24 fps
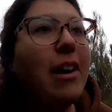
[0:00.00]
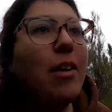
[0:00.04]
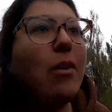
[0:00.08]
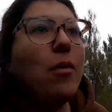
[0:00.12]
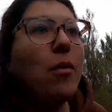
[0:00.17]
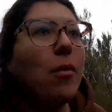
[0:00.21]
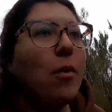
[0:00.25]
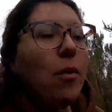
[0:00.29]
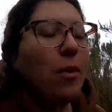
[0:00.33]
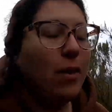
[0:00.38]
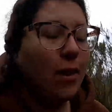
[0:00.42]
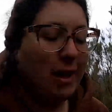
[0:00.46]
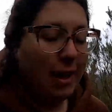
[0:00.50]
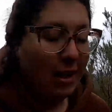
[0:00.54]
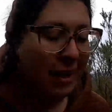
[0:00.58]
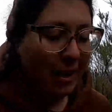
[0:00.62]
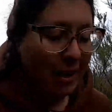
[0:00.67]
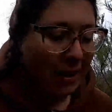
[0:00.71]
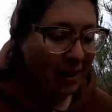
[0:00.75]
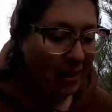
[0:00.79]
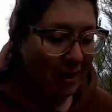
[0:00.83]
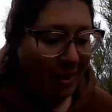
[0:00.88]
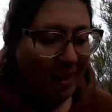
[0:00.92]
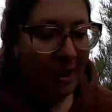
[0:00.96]
a little walk in
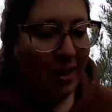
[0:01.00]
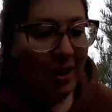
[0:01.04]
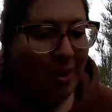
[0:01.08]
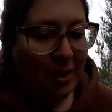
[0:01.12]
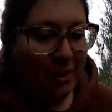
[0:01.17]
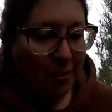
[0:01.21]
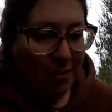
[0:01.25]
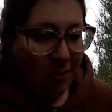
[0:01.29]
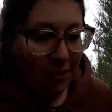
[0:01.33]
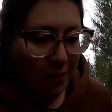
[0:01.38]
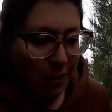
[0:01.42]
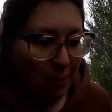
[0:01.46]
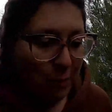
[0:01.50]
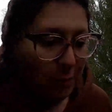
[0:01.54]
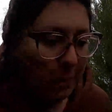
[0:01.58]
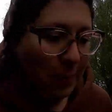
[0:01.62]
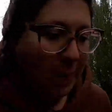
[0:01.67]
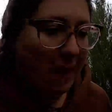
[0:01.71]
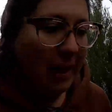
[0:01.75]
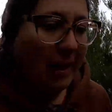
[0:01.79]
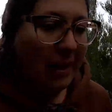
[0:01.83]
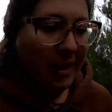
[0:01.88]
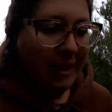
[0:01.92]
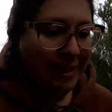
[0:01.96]
a few
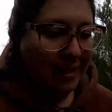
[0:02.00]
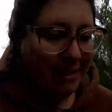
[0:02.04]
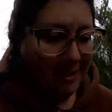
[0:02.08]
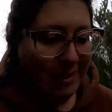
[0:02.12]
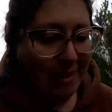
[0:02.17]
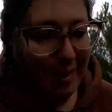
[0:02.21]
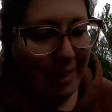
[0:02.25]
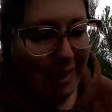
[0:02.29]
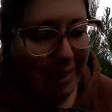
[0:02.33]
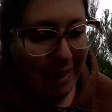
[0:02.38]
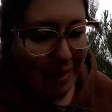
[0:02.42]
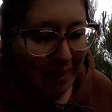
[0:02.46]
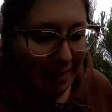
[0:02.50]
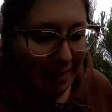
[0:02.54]
weeks.